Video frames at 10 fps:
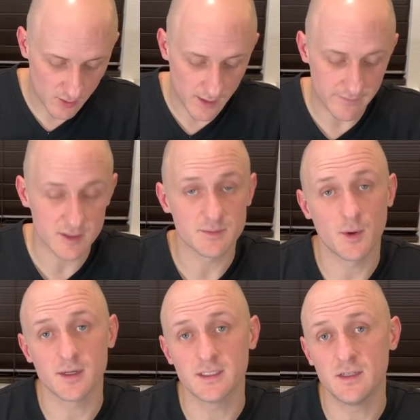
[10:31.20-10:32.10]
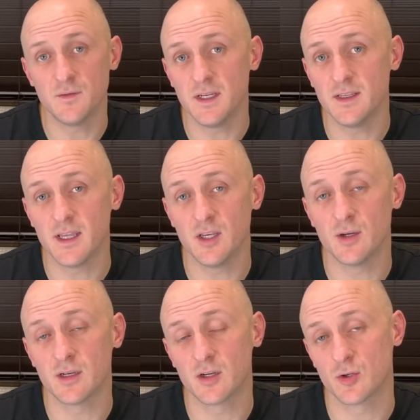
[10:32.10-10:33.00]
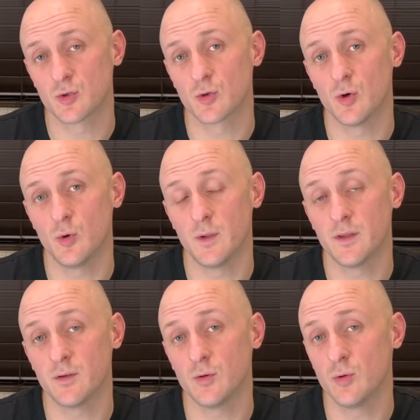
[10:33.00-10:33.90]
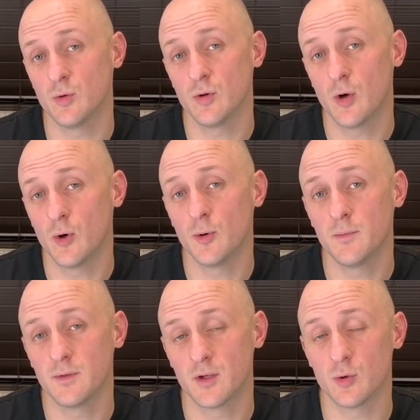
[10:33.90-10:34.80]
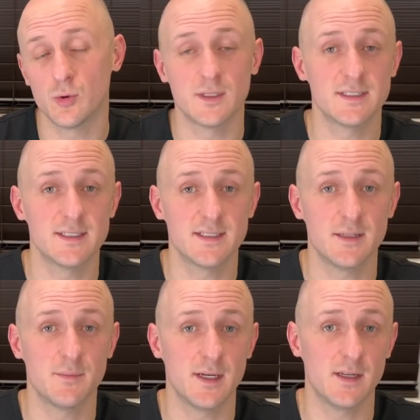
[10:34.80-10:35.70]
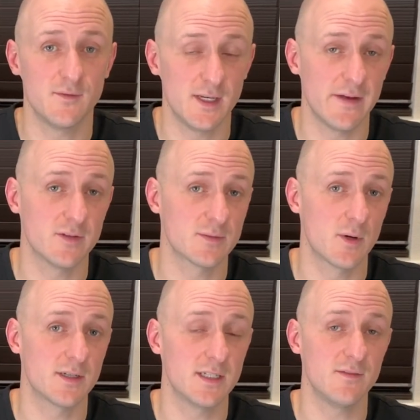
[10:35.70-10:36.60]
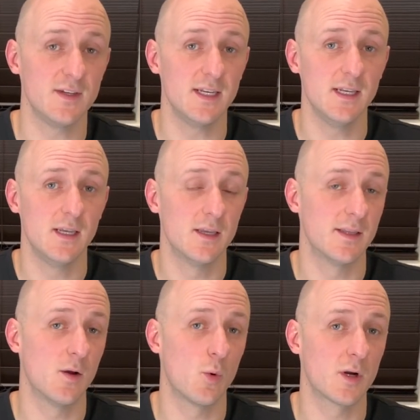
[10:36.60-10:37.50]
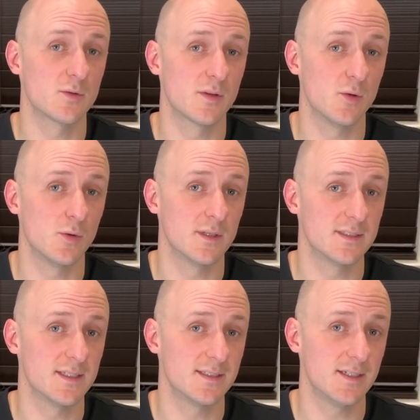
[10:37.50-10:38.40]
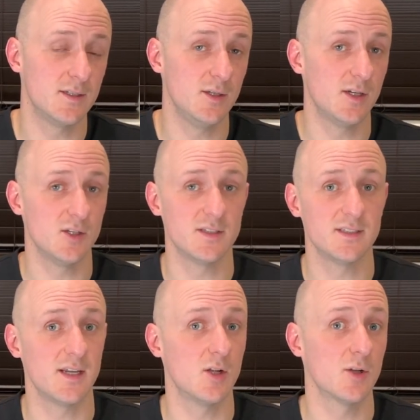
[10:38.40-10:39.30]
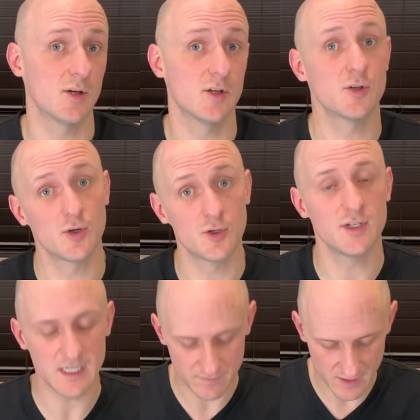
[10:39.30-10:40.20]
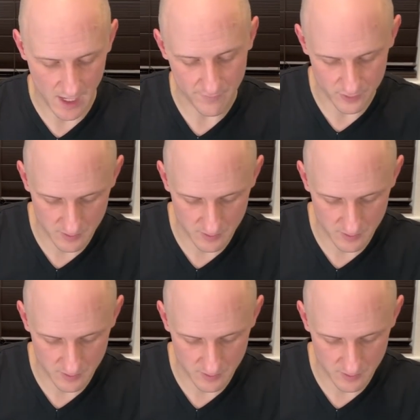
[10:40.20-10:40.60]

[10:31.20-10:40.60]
I don't have a smart TV that you can control with Google Home, the Google Assistant, but if you have a smart TV that works with Google Assistant, you can just tell her to turn your TV off,